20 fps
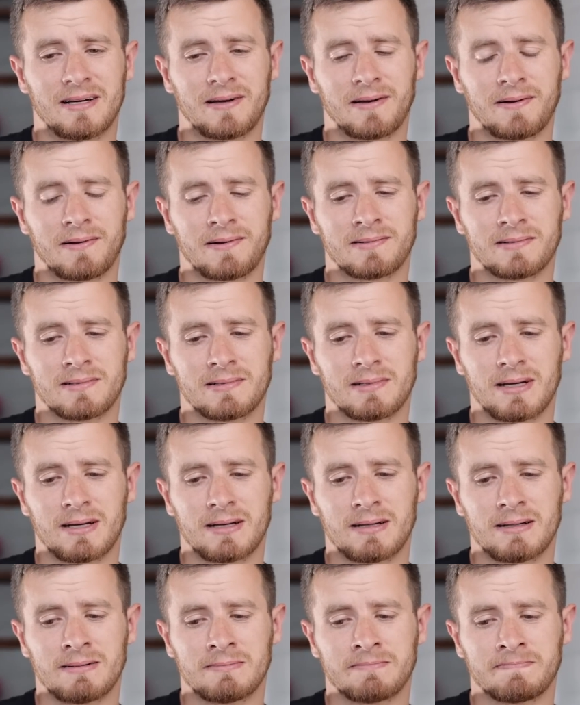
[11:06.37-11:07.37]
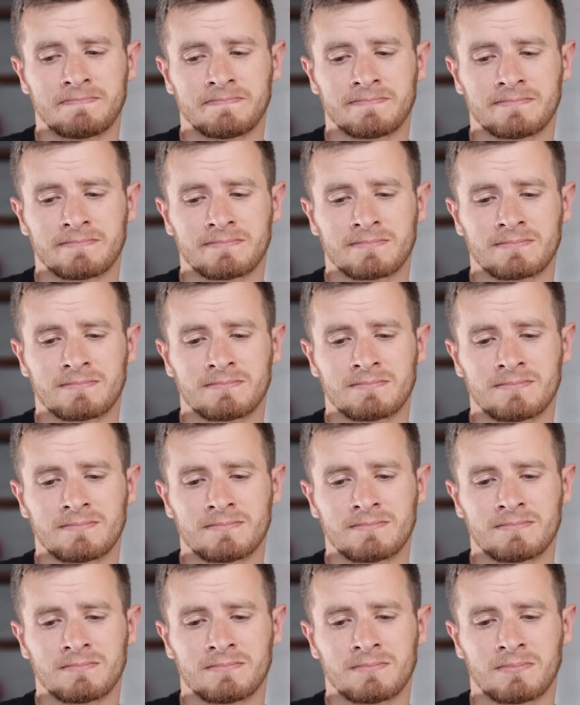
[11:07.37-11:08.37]

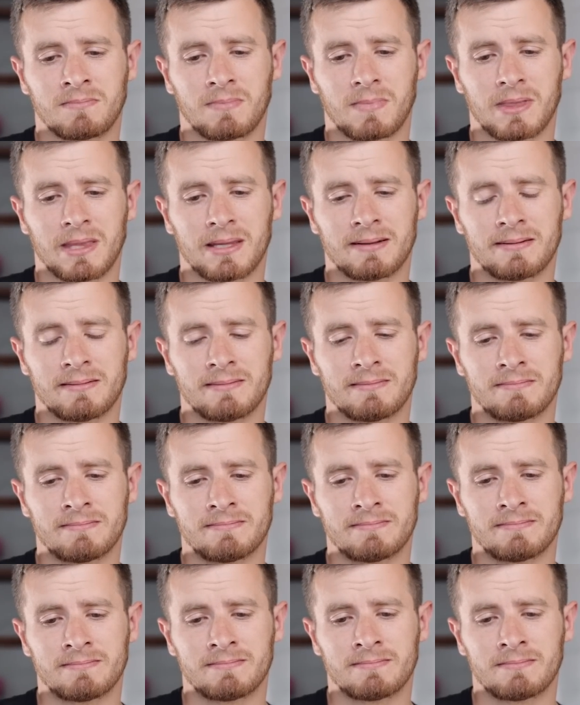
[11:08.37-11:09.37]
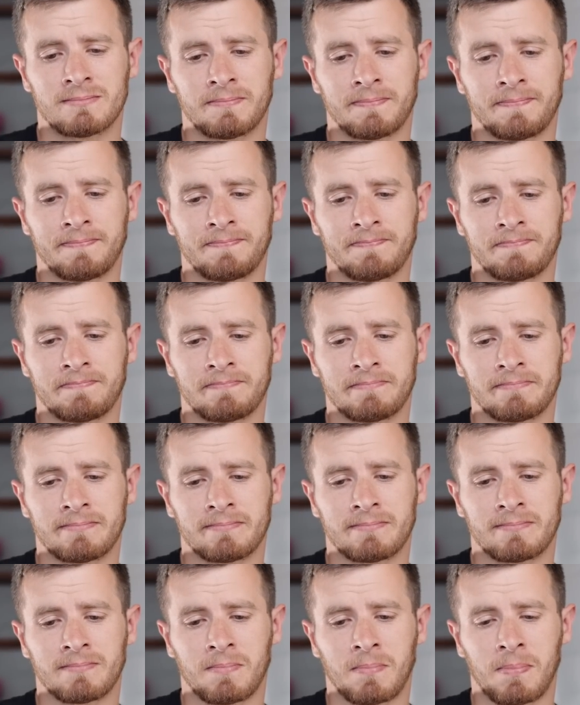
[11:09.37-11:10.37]

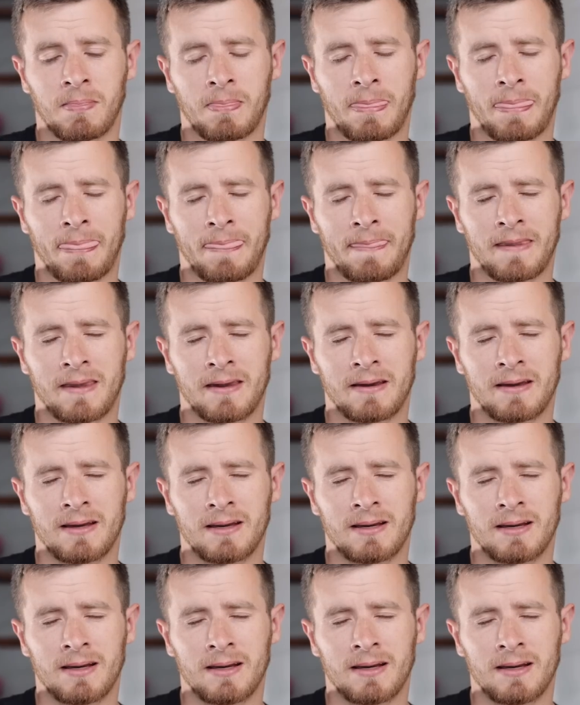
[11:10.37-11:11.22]
No one is speaking in this clip.